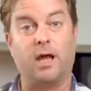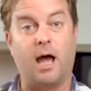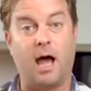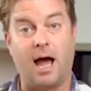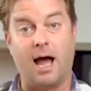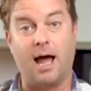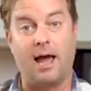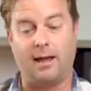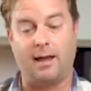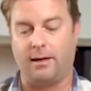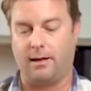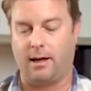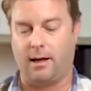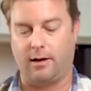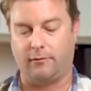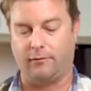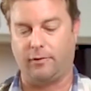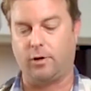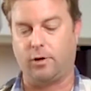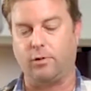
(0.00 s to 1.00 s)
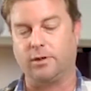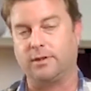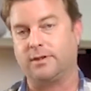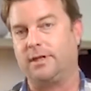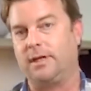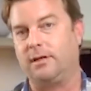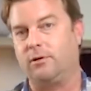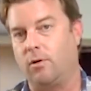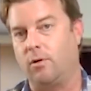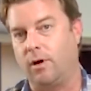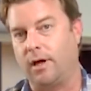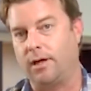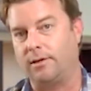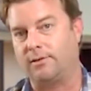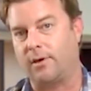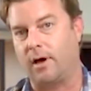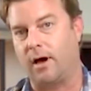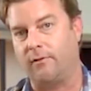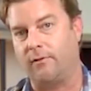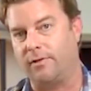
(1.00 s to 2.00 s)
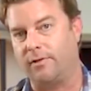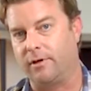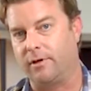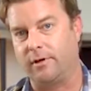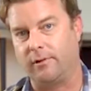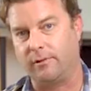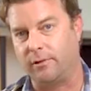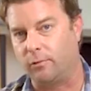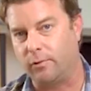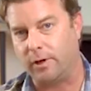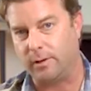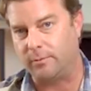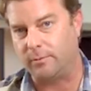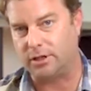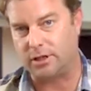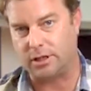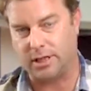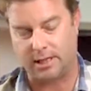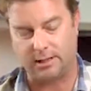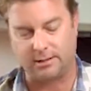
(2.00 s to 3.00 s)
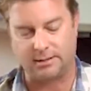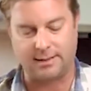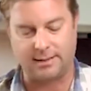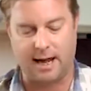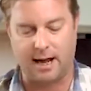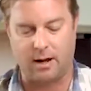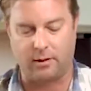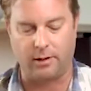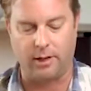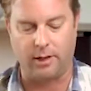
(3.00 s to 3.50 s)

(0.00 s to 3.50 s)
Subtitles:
high frequency noise of the wind machine sound,